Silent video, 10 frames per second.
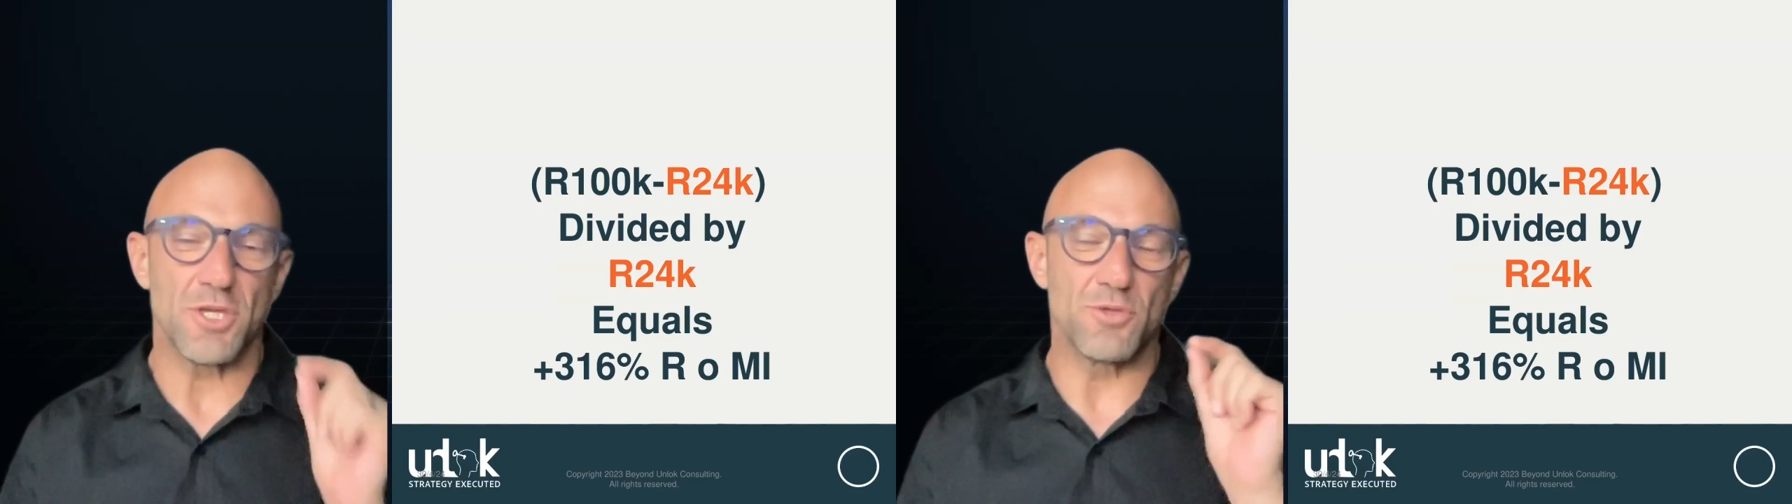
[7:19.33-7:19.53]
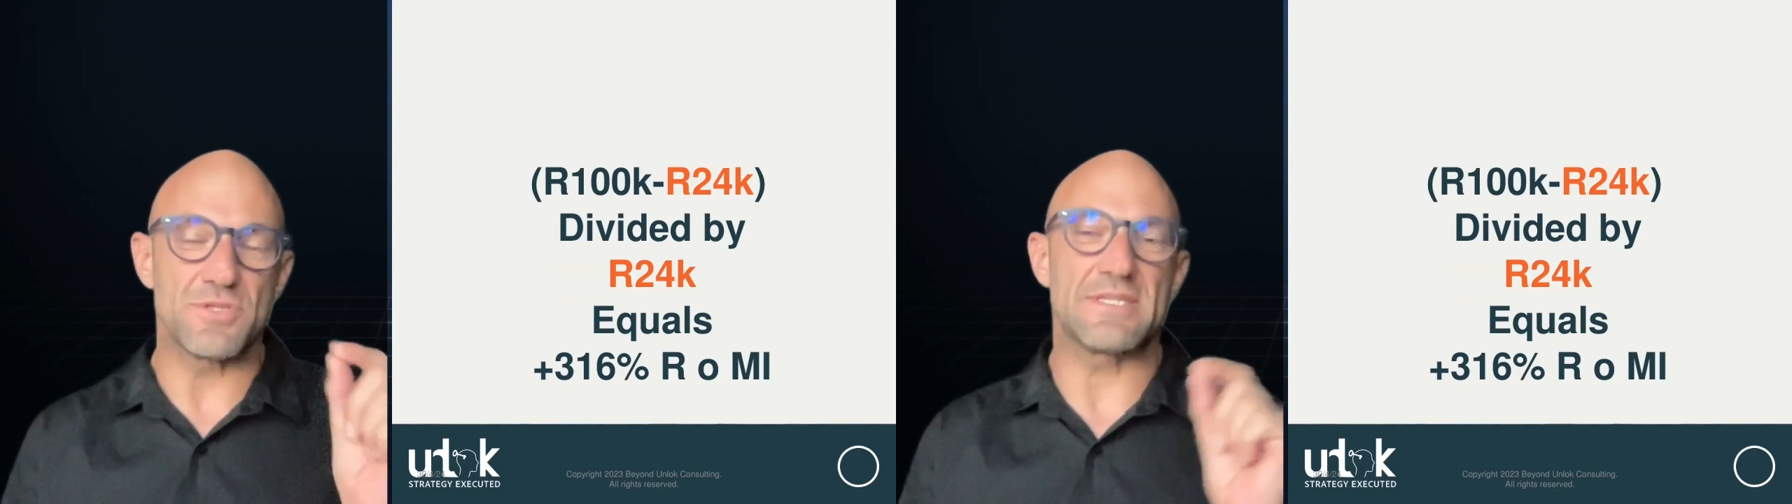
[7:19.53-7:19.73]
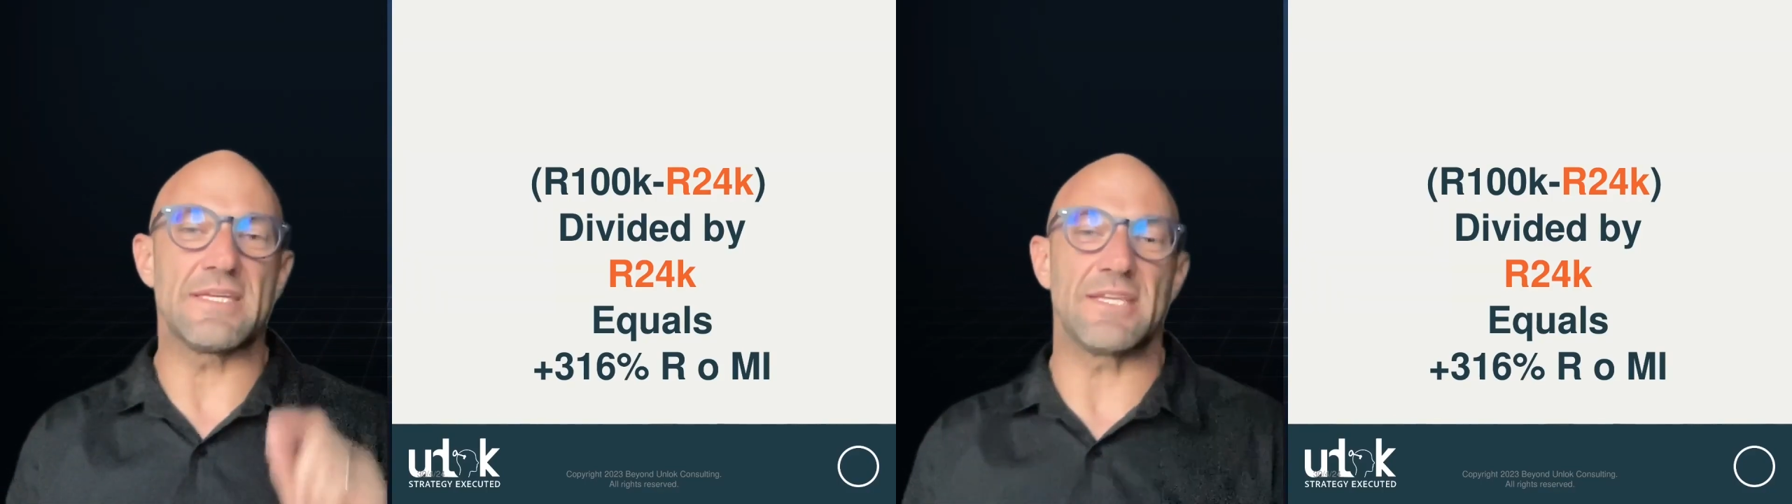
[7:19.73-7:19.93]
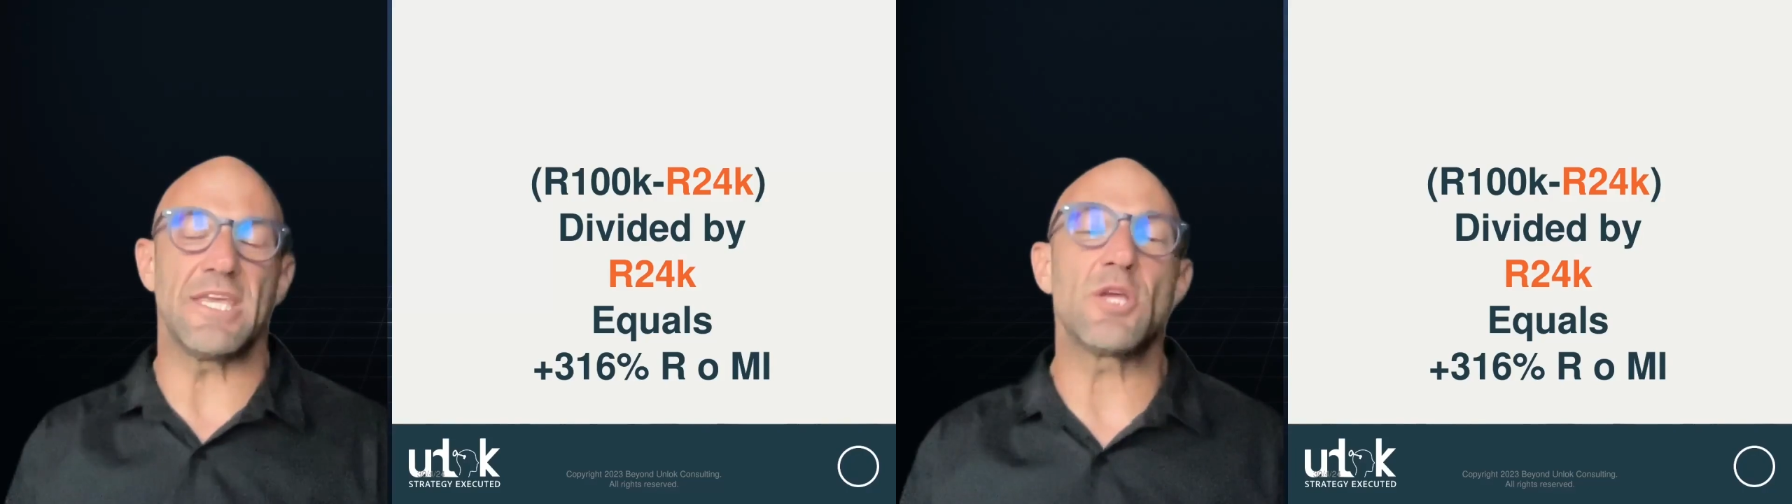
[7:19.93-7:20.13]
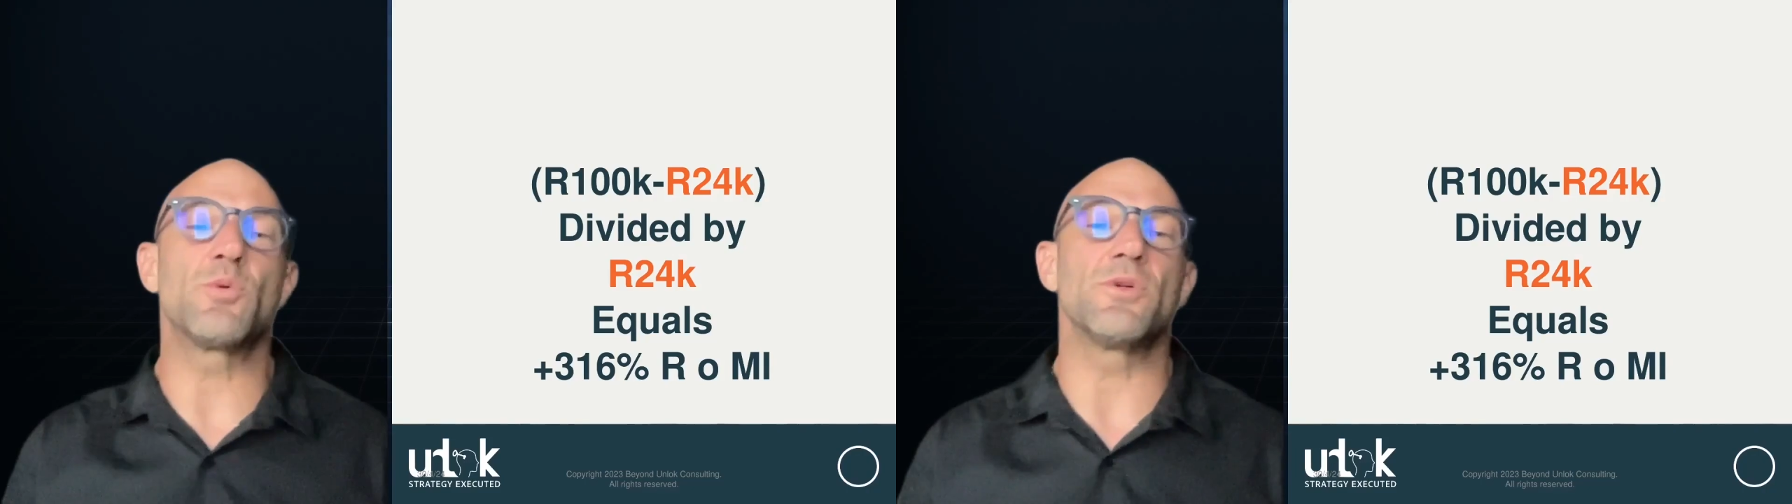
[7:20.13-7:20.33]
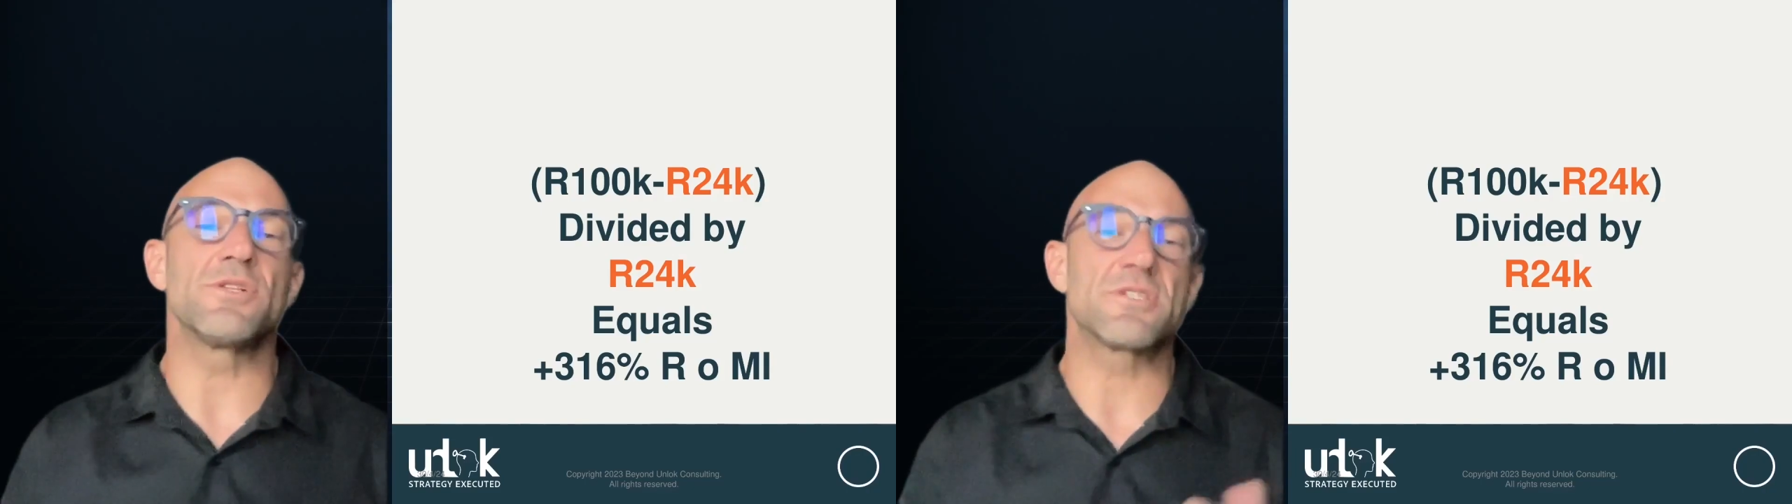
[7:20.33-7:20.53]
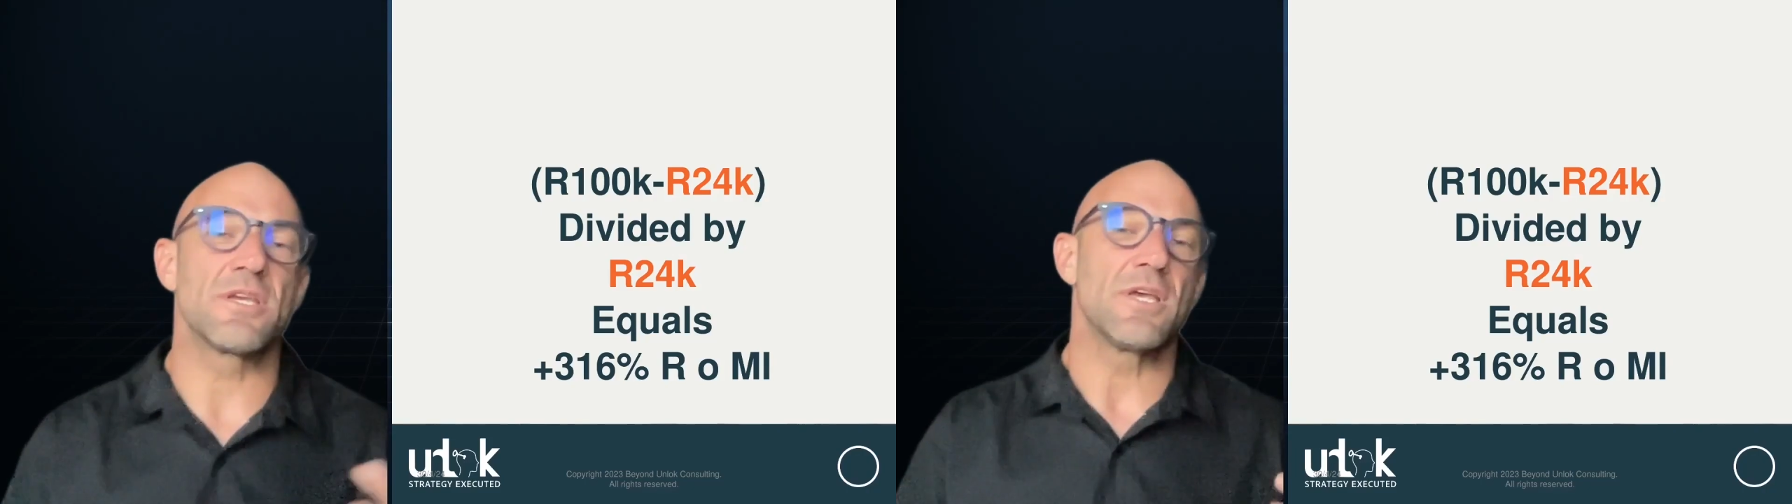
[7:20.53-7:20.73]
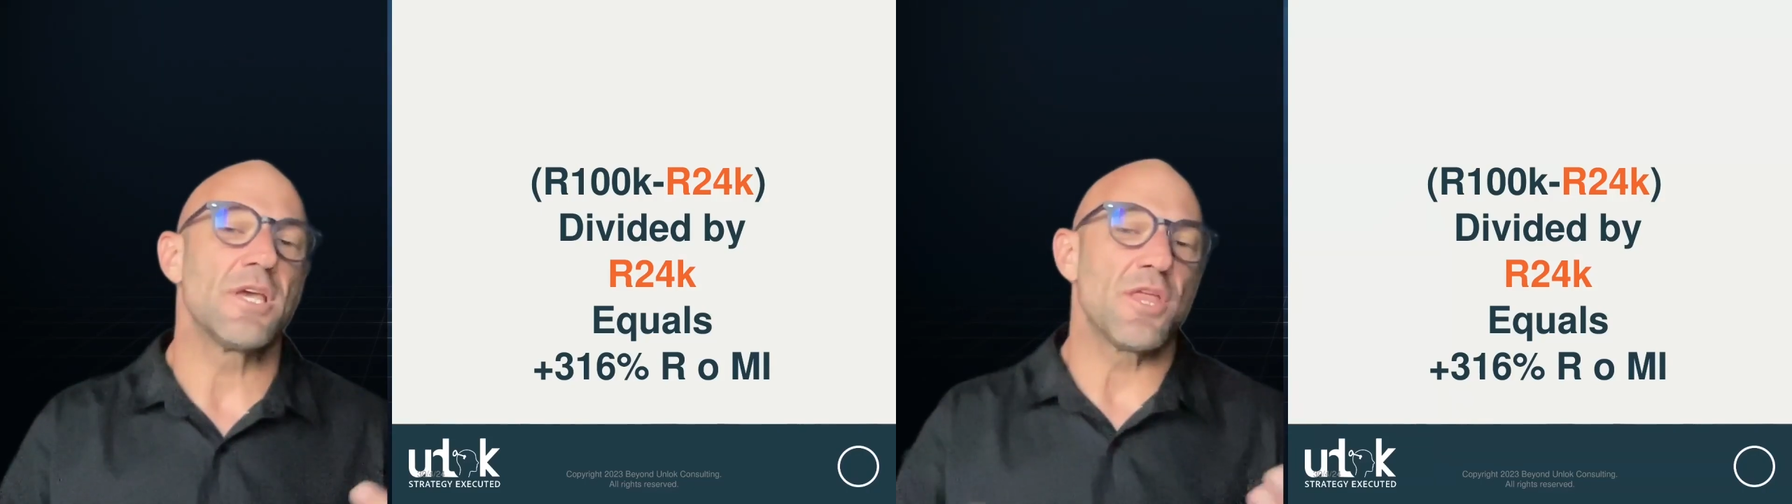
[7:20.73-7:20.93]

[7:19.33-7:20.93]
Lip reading: you'll see it equals